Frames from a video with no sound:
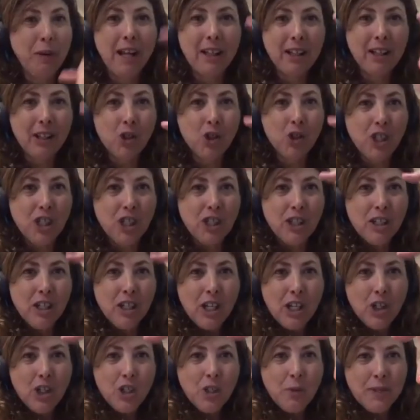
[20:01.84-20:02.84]
Like she
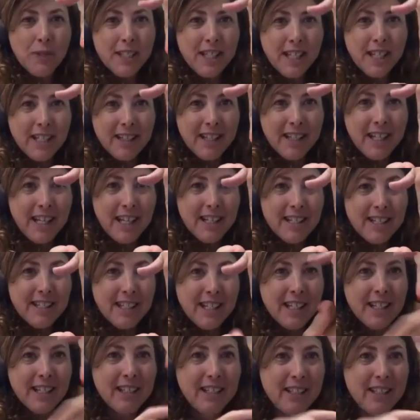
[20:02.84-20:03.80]
was like this, like,